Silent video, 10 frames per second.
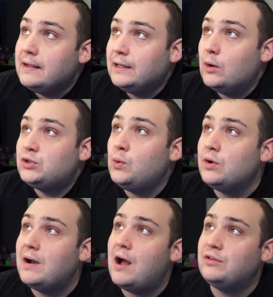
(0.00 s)

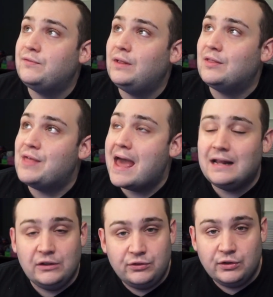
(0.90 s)
$200, I feel like that
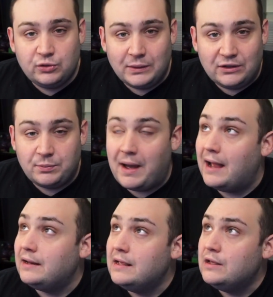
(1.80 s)
is the sweet
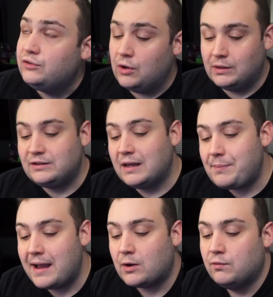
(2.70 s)
spot. So let's get
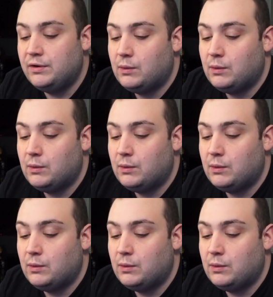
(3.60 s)
back over to the